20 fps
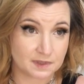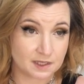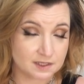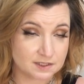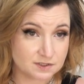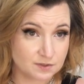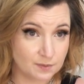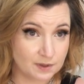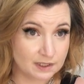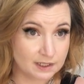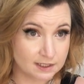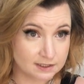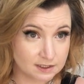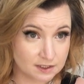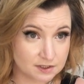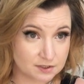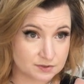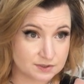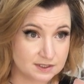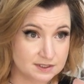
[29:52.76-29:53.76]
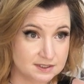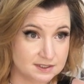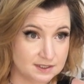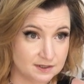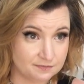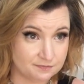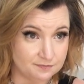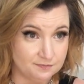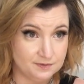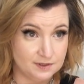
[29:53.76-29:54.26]
So I like that there's a
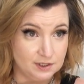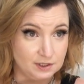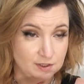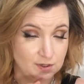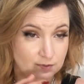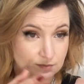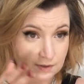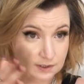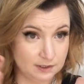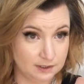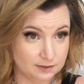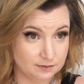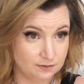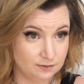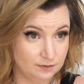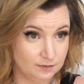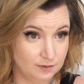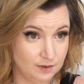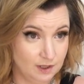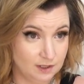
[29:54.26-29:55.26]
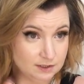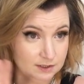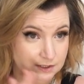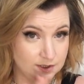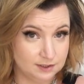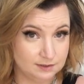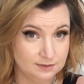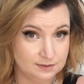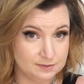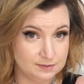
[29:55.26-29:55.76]
diff, you know, a little,
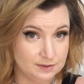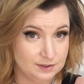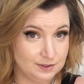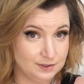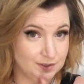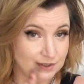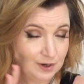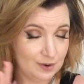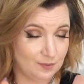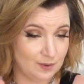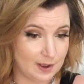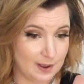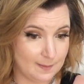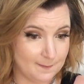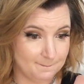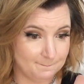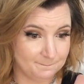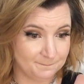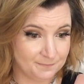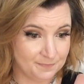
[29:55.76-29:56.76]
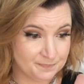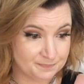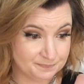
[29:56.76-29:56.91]
a, you know, um,